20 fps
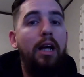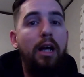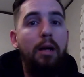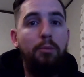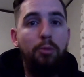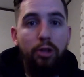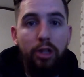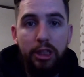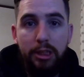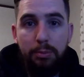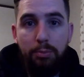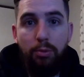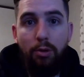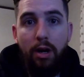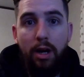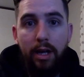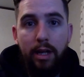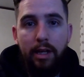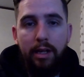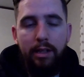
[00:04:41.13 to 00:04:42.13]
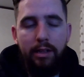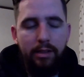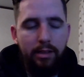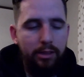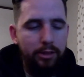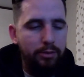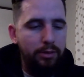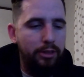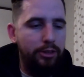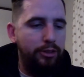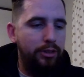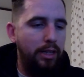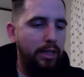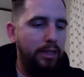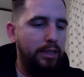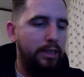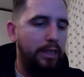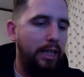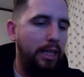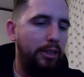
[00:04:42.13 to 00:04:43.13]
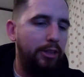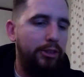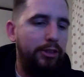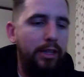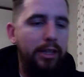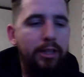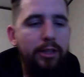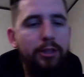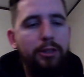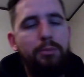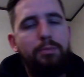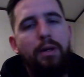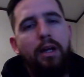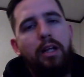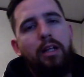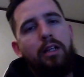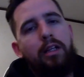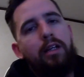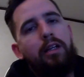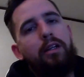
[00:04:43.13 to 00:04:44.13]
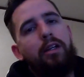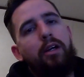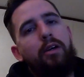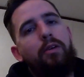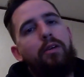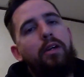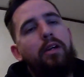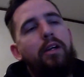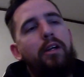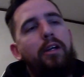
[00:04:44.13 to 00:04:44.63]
I'm going to spray it, is what I was trying to say. I was trying to use paint lingo.